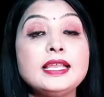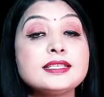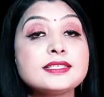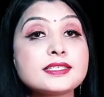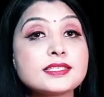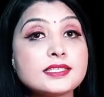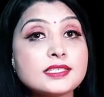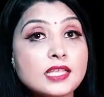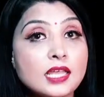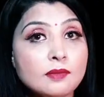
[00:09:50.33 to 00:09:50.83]
In
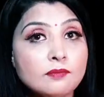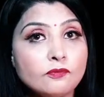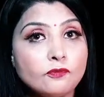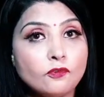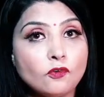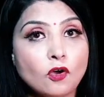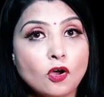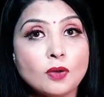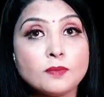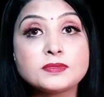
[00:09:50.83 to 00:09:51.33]
some
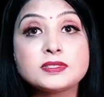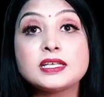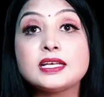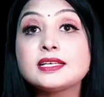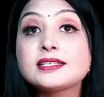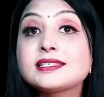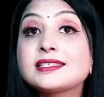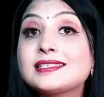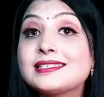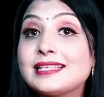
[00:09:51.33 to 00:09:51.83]
forms,
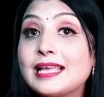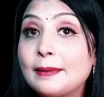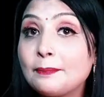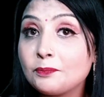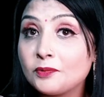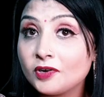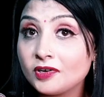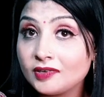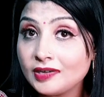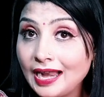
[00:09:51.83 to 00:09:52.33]
a
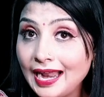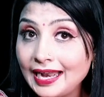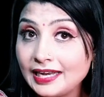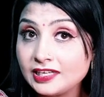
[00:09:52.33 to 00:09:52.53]
separate